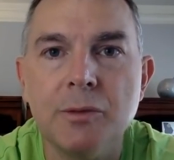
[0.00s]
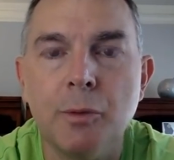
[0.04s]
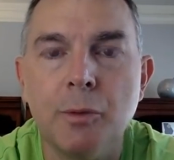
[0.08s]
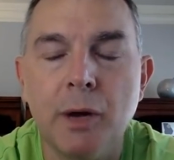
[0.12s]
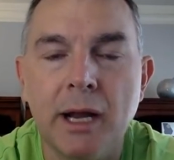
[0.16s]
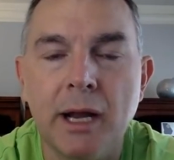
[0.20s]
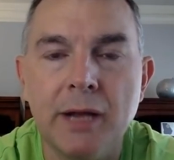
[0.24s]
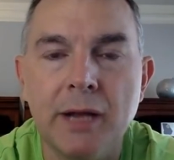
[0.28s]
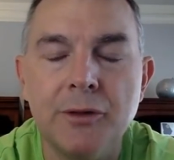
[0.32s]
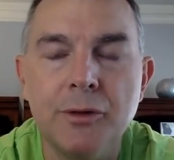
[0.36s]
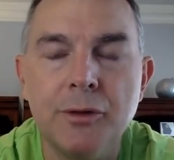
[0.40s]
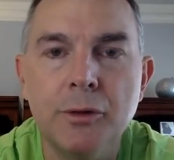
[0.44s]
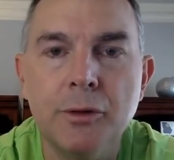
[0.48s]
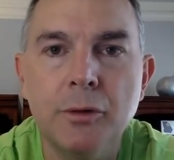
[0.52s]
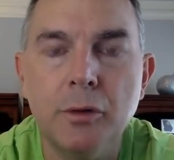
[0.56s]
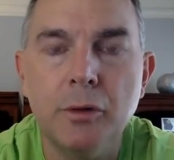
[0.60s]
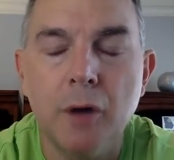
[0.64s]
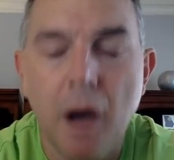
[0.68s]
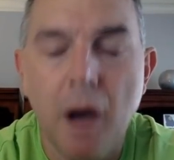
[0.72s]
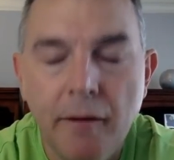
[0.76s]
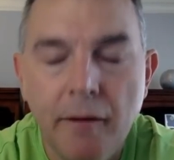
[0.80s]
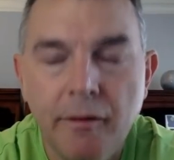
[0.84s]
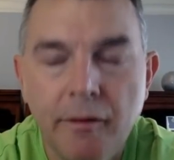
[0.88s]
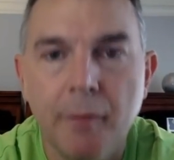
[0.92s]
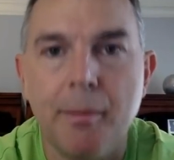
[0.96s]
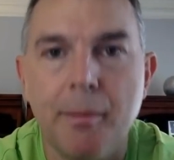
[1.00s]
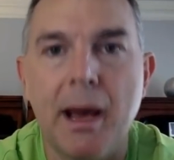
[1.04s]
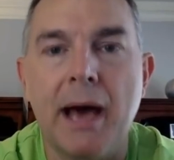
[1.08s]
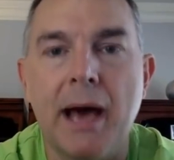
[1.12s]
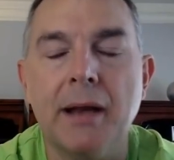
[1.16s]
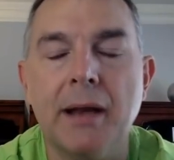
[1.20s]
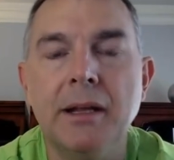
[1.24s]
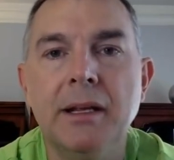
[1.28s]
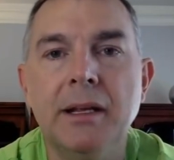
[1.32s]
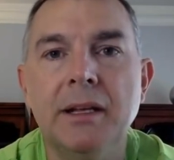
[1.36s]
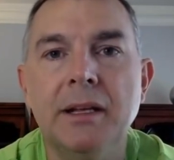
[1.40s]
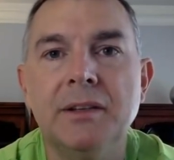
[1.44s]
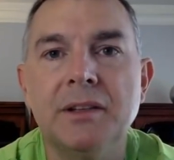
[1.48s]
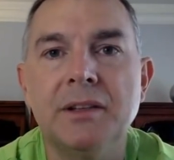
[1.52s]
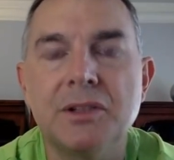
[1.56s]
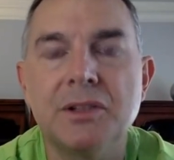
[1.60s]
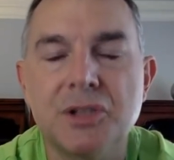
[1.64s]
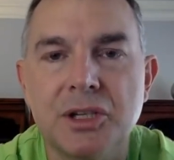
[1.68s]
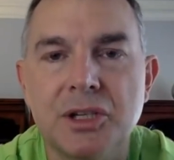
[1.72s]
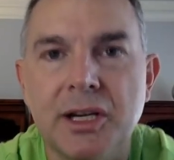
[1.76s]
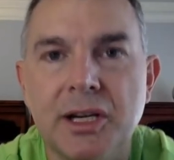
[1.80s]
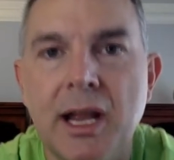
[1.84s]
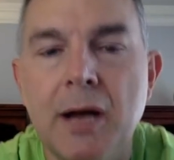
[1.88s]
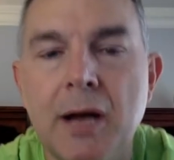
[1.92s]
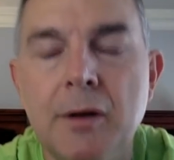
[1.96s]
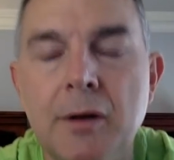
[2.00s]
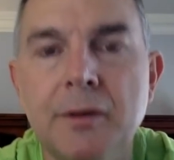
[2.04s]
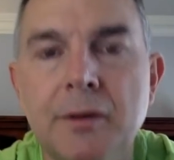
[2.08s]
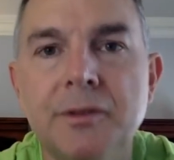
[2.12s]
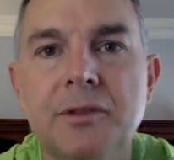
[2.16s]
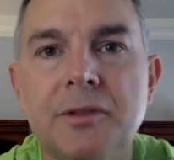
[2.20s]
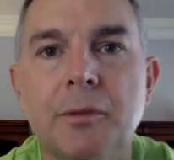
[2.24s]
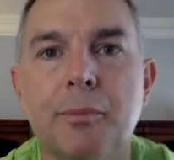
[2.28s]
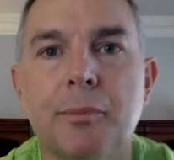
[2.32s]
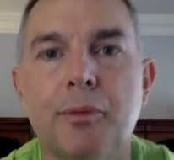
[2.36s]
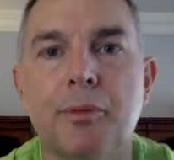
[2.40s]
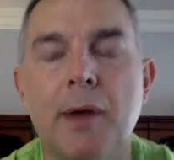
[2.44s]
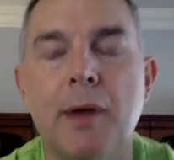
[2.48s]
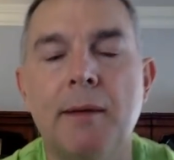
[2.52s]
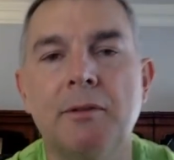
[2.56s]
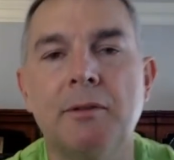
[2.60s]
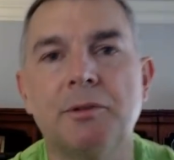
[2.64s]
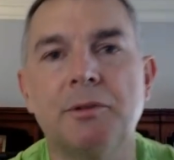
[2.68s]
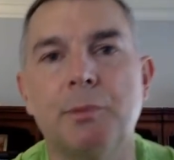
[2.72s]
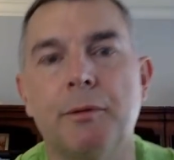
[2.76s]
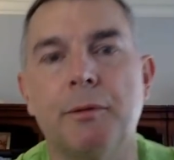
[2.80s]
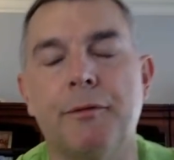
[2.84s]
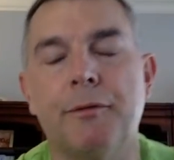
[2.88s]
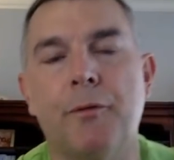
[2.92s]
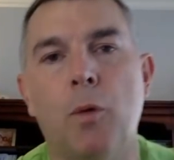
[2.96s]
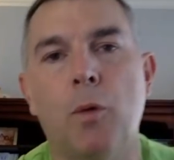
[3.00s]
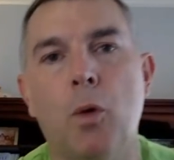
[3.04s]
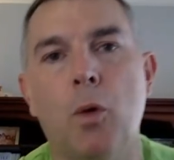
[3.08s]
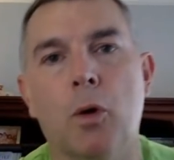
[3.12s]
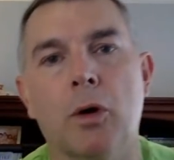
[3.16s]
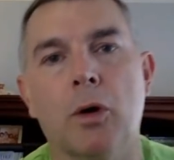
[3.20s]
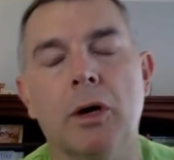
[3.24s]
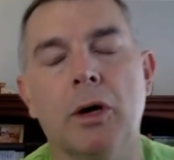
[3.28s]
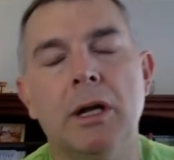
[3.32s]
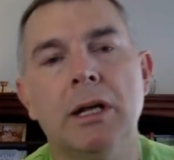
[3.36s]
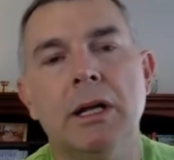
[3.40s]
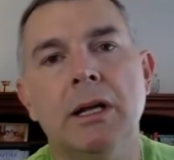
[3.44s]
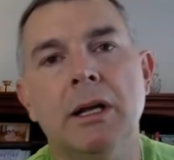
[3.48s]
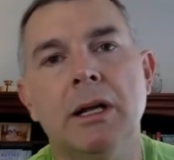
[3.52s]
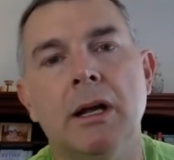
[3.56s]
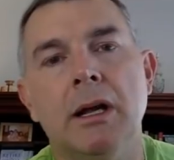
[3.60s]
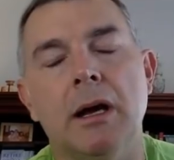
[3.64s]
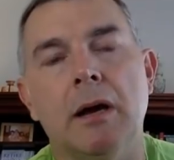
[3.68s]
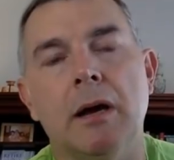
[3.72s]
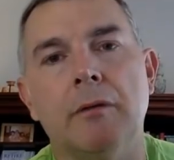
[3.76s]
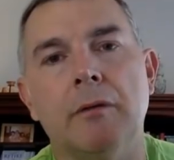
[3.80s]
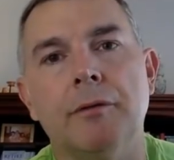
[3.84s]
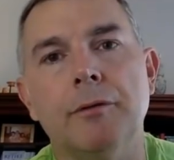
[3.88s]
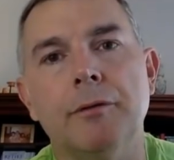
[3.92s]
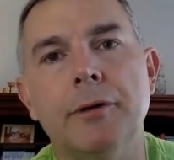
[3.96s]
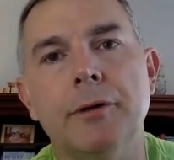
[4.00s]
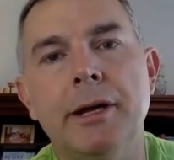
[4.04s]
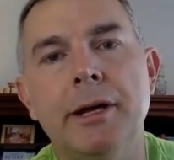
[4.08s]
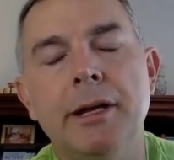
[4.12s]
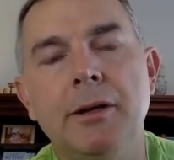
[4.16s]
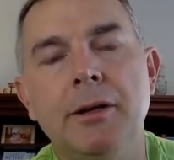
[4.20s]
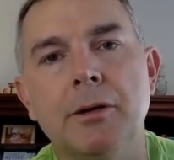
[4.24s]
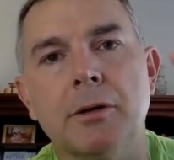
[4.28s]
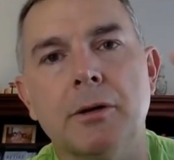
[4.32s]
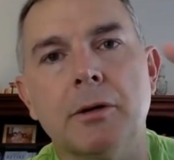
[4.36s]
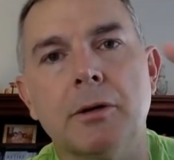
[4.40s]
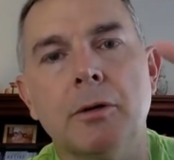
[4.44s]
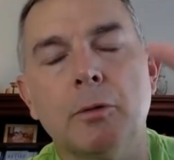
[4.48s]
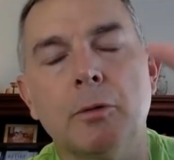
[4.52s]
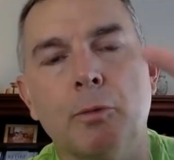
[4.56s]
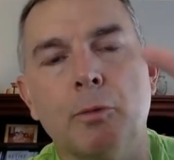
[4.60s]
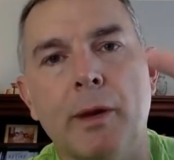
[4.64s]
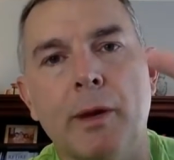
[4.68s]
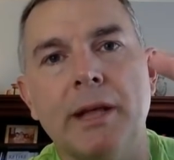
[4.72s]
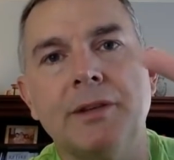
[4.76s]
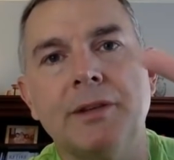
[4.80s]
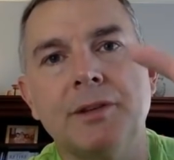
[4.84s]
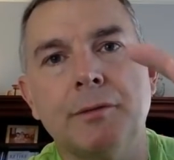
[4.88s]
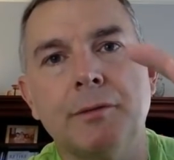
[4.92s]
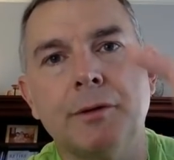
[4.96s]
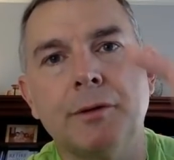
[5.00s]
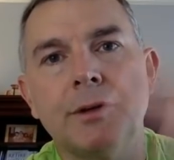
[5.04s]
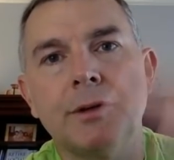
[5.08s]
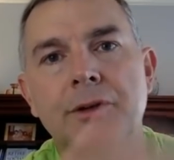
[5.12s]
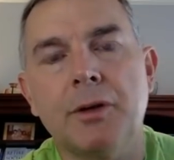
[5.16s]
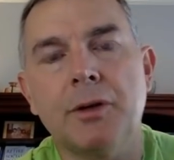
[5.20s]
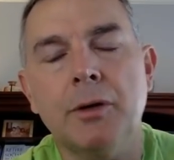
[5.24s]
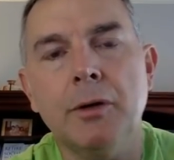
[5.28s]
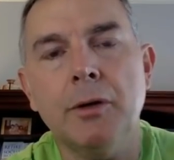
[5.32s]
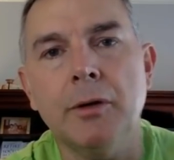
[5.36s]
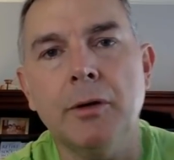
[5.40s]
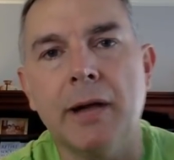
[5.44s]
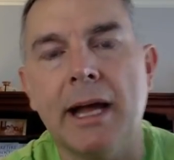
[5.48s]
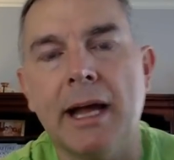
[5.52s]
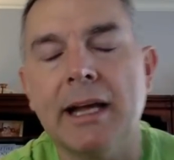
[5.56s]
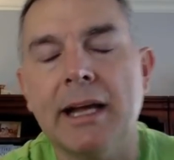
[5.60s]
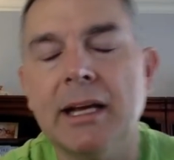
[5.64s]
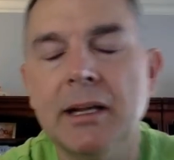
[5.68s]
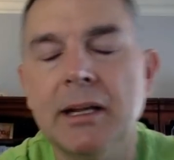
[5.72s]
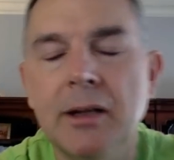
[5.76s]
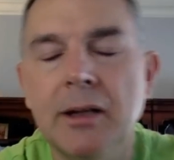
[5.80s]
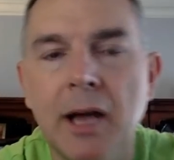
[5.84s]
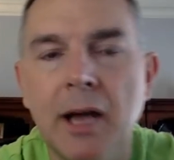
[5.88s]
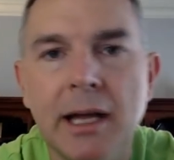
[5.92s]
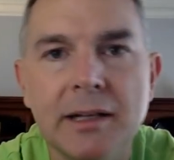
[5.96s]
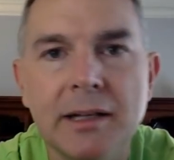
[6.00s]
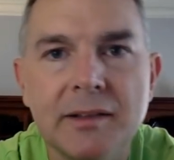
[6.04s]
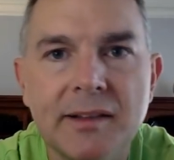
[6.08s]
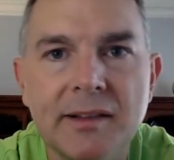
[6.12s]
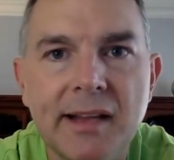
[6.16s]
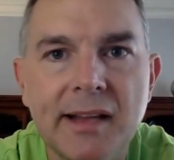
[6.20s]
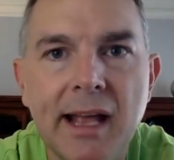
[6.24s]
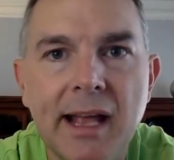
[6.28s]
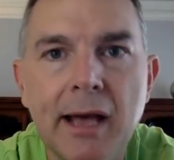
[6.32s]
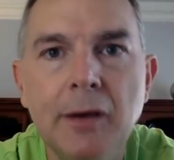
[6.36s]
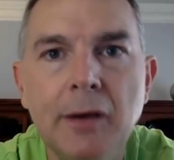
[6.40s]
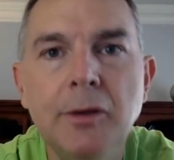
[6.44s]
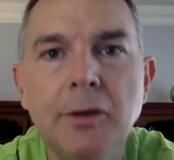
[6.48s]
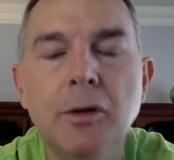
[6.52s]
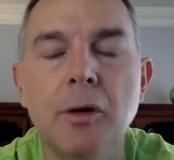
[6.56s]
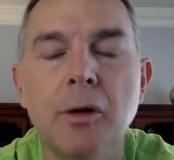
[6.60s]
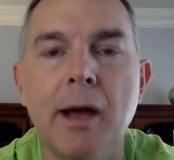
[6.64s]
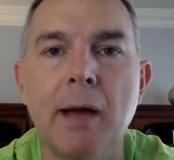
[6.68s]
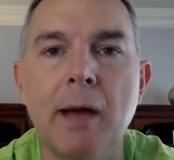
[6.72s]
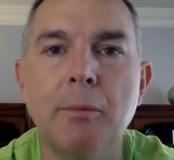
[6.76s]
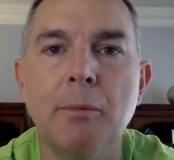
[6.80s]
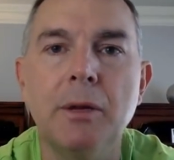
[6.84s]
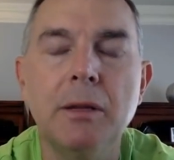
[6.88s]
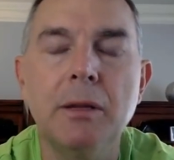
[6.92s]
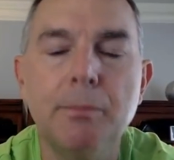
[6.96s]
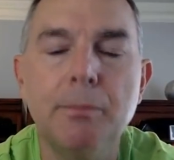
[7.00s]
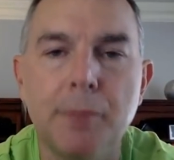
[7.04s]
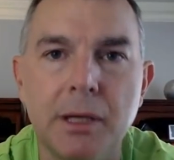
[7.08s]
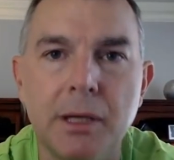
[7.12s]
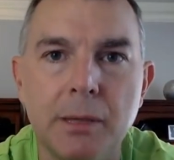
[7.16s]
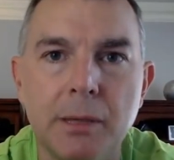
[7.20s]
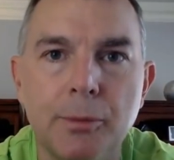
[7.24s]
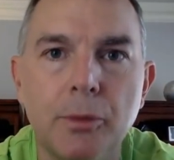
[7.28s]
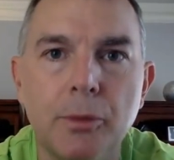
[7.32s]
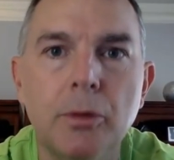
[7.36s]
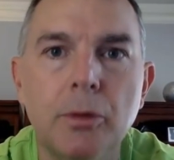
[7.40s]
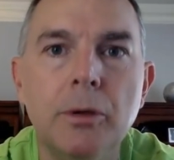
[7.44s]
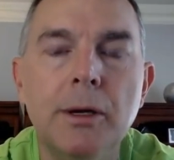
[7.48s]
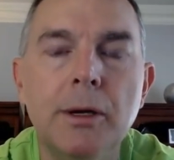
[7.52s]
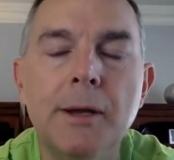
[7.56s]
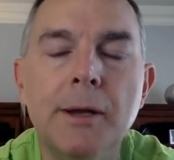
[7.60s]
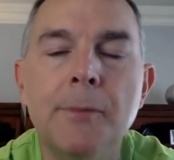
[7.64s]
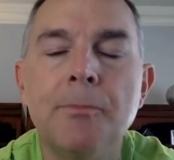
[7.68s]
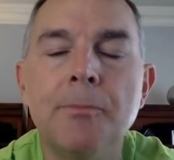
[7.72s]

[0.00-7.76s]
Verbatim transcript: What I do love about it is it challenged the premise before of linear rates of return. I cannot tell you how many people